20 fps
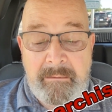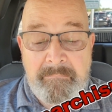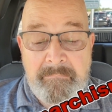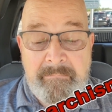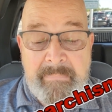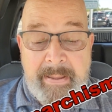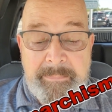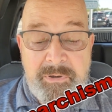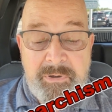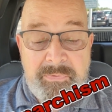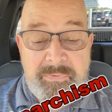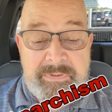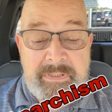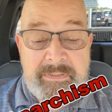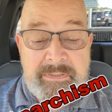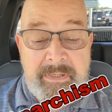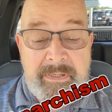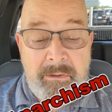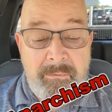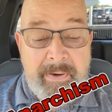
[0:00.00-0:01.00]
Maybe
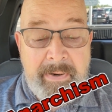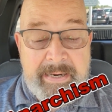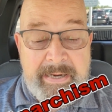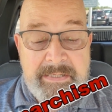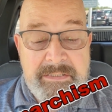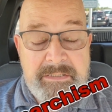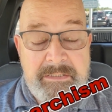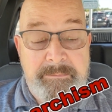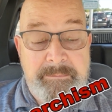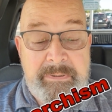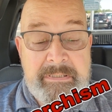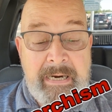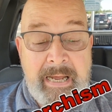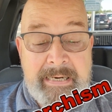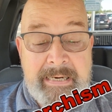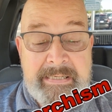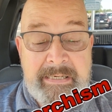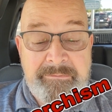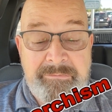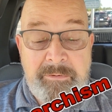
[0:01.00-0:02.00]
within their race, but
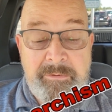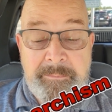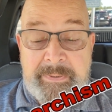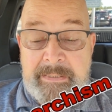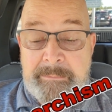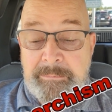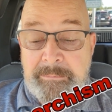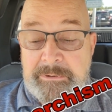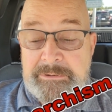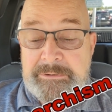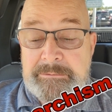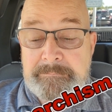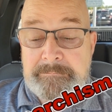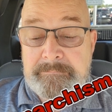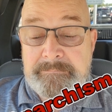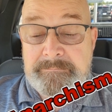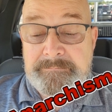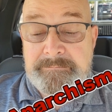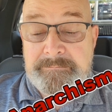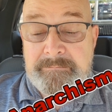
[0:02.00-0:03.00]
not different peoples.
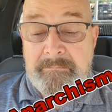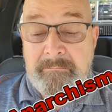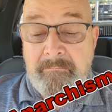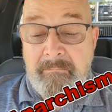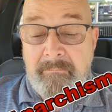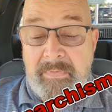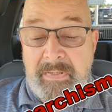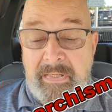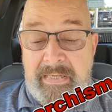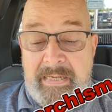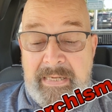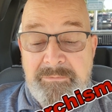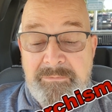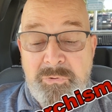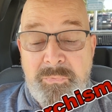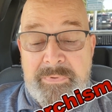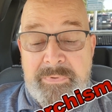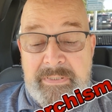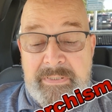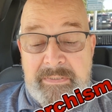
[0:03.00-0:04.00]

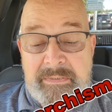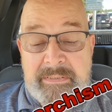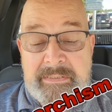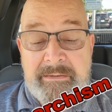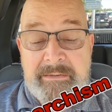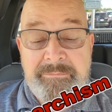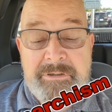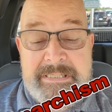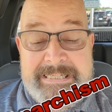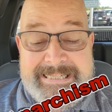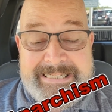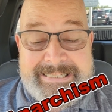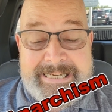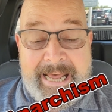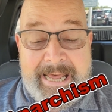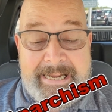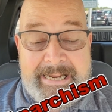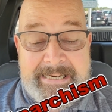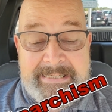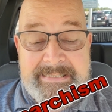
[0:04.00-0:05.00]
Even within the different
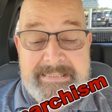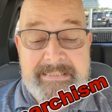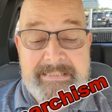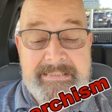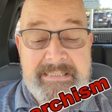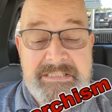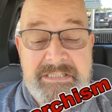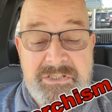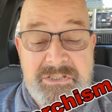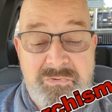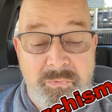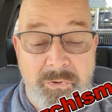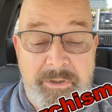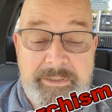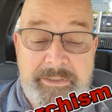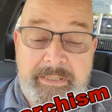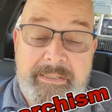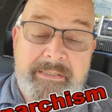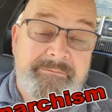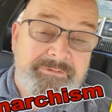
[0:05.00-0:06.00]
societies that this is
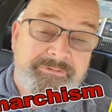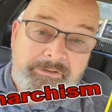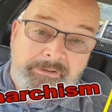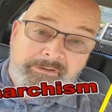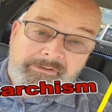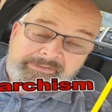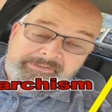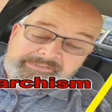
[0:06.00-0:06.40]
working, if there are